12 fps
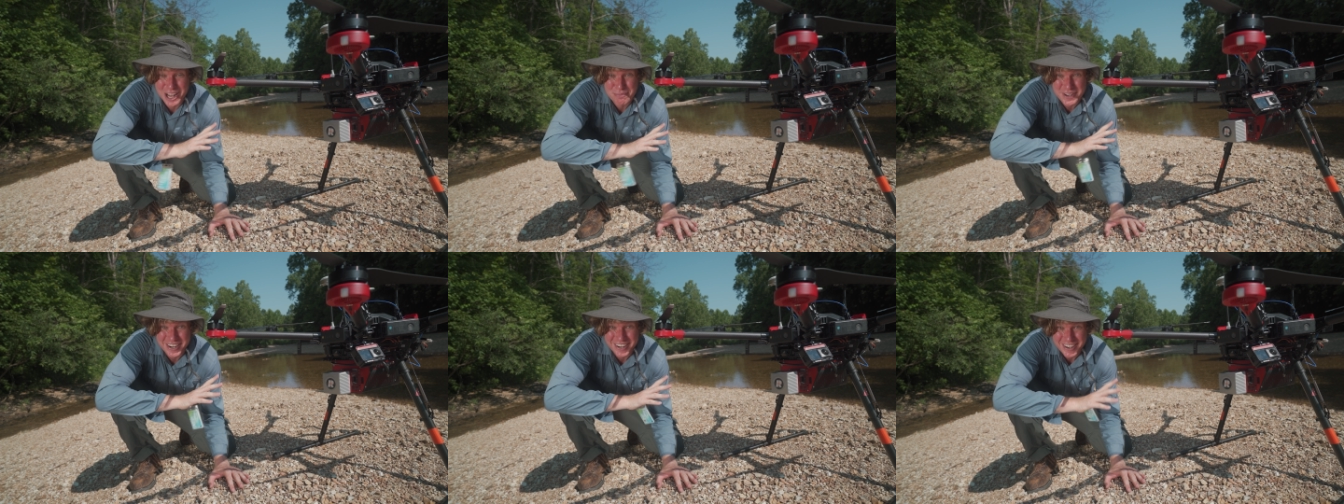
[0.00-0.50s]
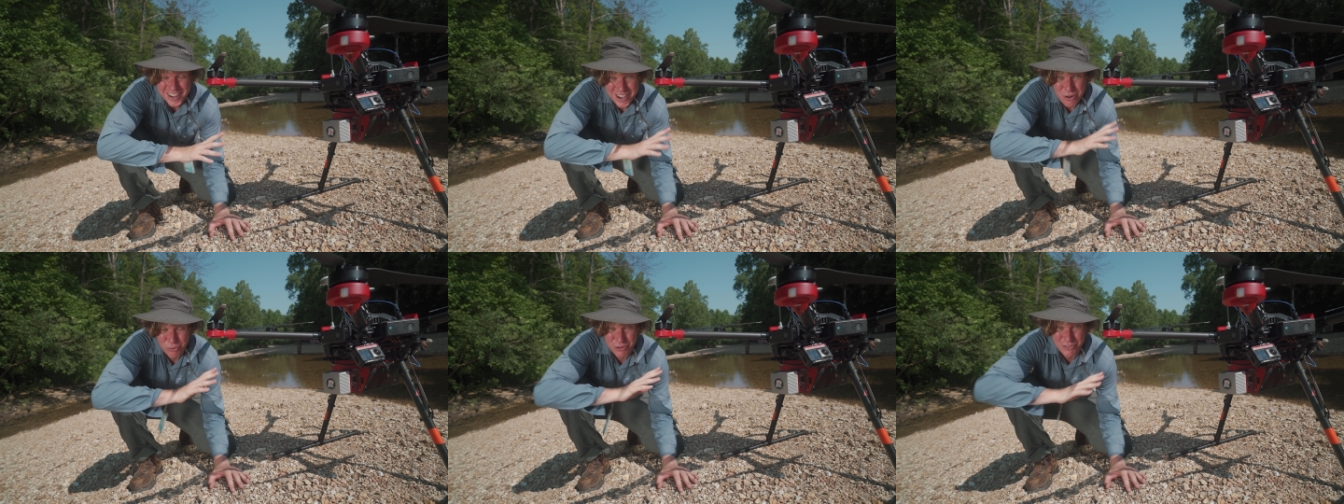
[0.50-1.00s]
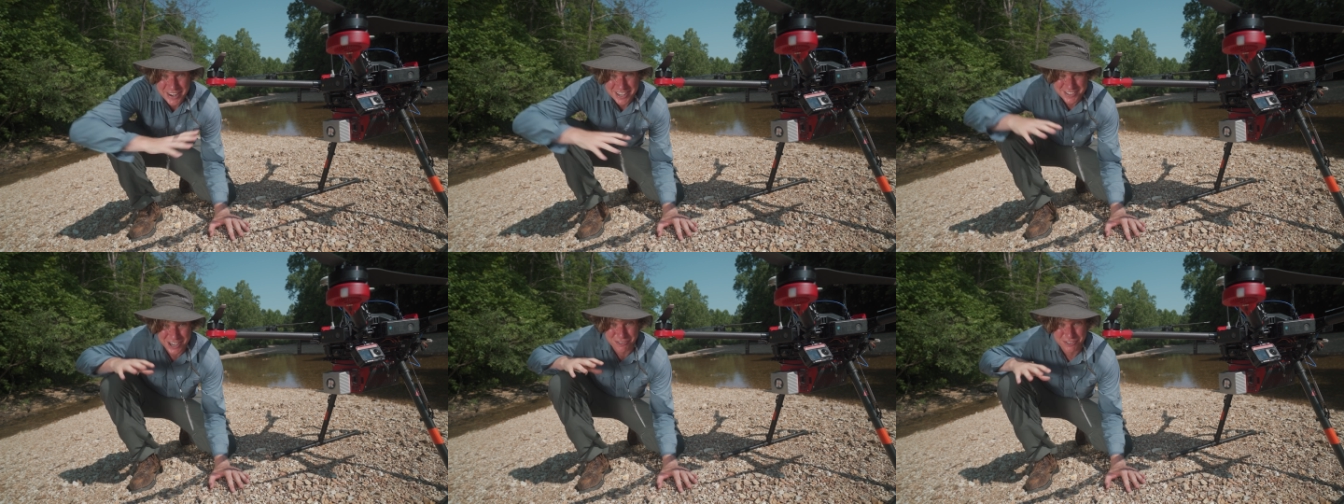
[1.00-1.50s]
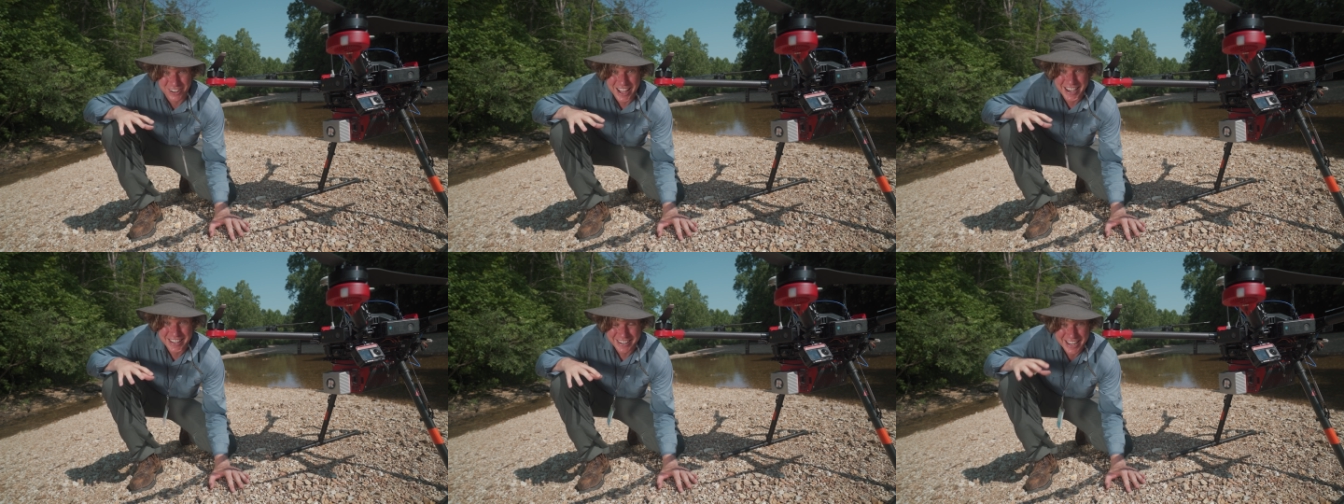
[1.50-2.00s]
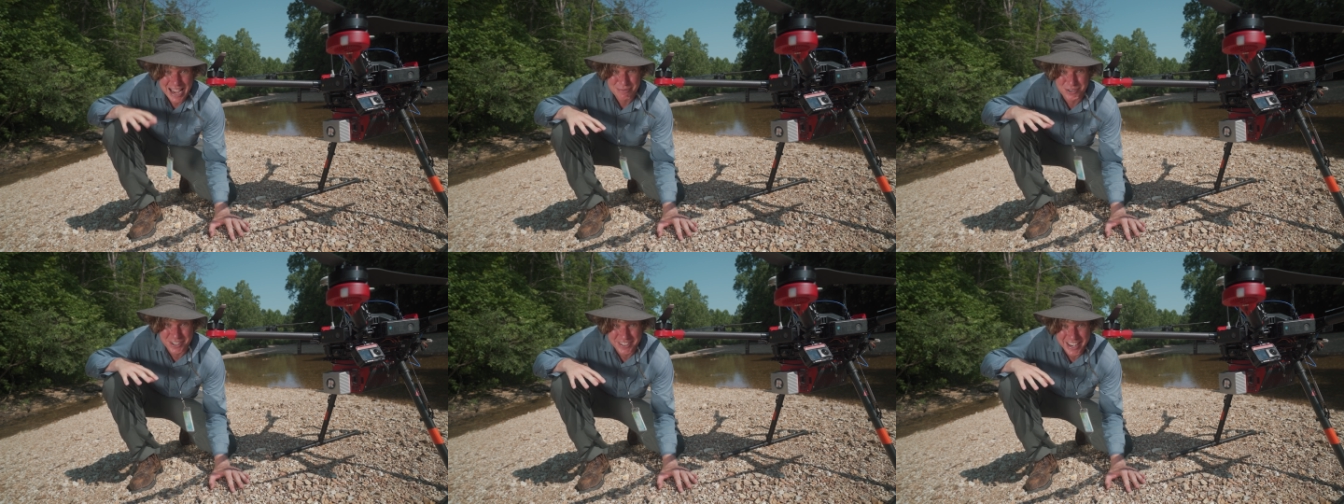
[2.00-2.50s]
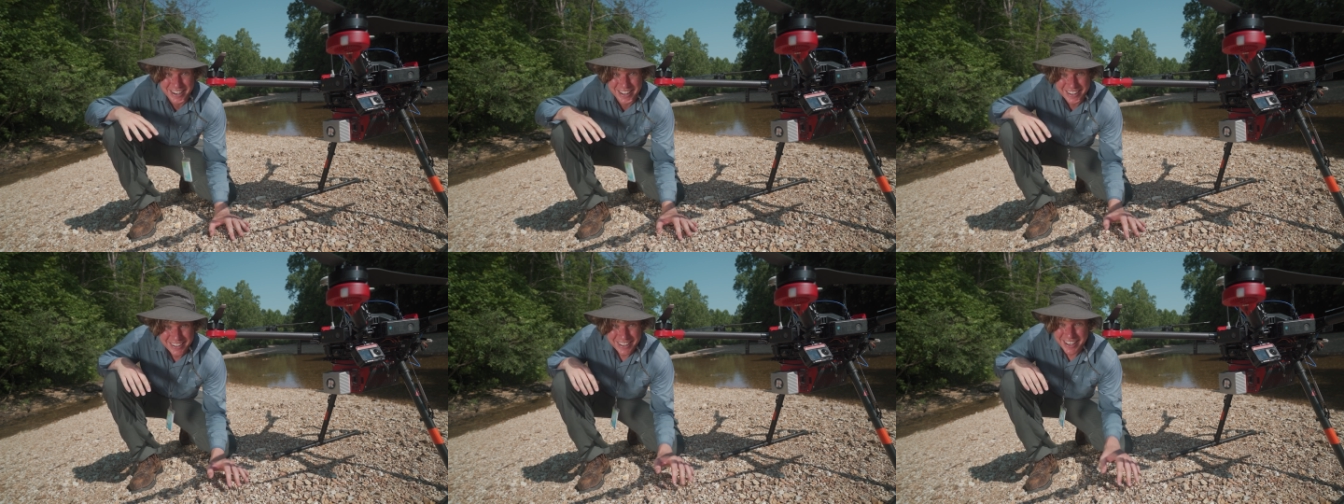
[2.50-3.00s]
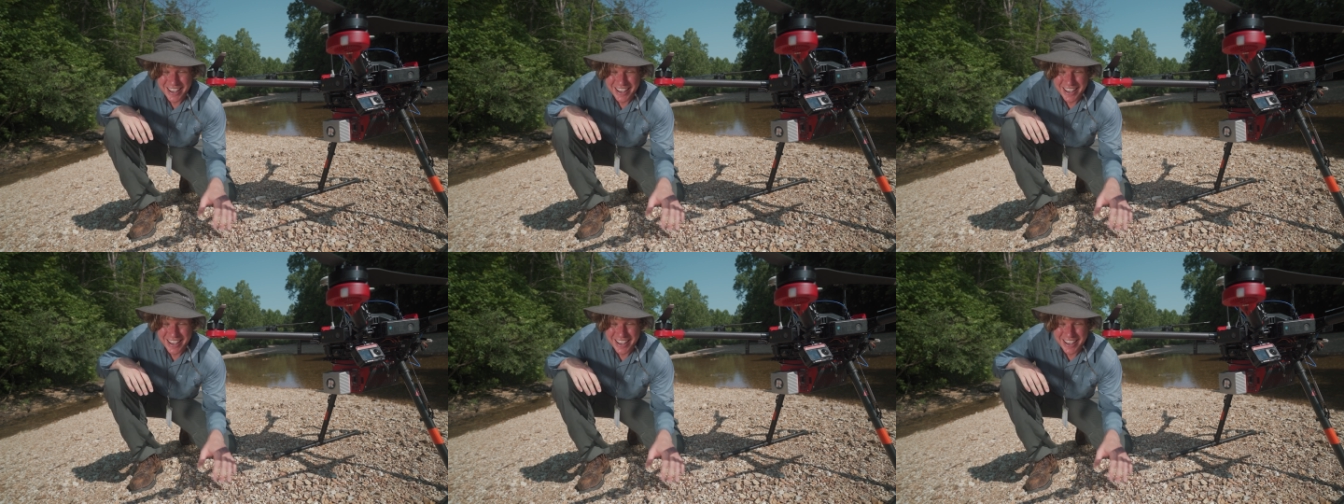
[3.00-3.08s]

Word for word: up here. We're ready to start flying and capturing data.